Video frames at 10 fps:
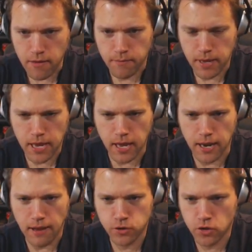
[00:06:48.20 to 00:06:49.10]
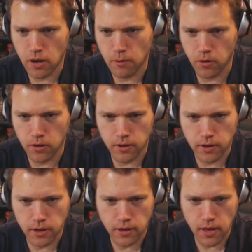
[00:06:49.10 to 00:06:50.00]
Man, I have trouble
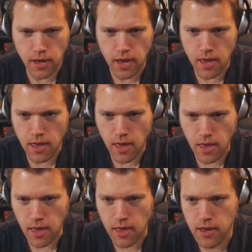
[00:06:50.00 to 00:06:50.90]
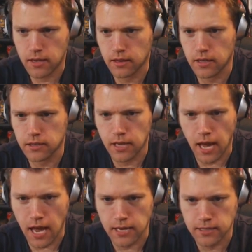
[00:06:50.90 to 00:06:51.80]
hitting these
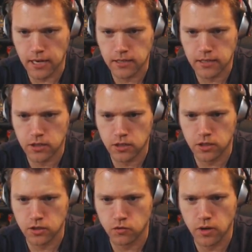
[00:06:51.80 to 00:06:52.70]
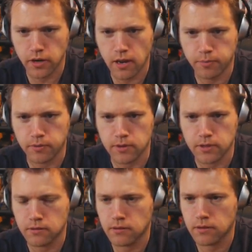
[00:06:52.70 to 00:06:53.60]
guys. I guess I should just run up and
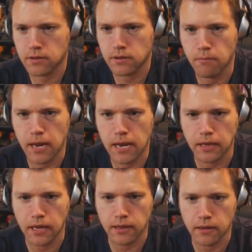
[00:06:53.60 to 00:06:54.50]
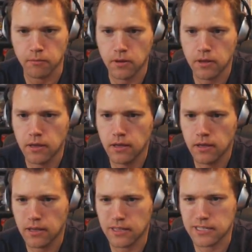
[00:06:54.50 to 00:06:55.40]
melee them.
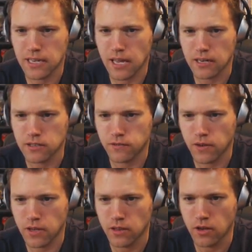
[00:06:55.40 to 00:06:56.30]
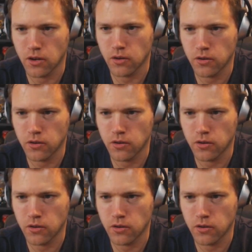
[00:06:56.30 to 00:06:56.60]
It's not as fun, though.